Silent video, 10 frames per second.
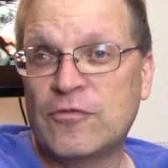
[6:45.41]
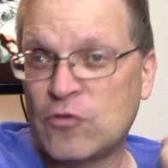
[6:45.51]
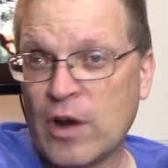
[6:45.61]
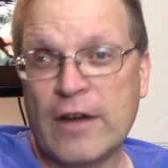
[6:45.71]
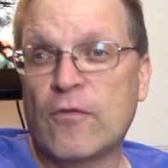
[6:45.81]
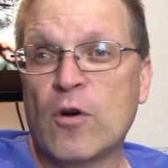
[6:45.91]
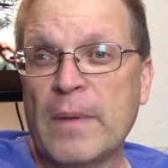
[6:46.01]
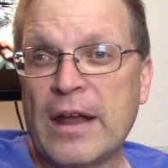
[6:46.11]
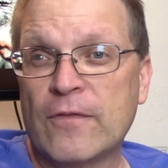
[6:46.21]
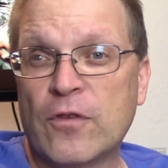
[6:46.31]
try to
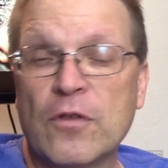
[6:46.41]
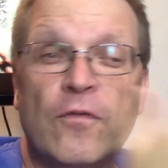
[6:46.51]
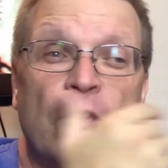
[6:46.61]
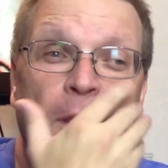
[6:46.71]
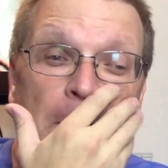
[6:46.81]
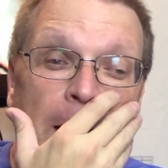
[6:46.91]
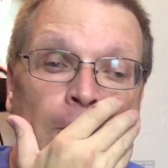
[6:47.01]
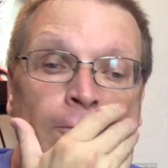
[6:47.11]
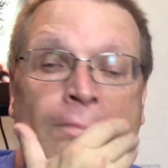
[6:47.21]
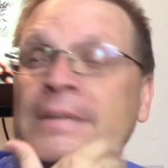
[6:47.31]
format it for the full
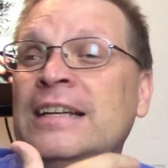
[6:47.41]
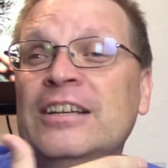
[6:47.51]
amount.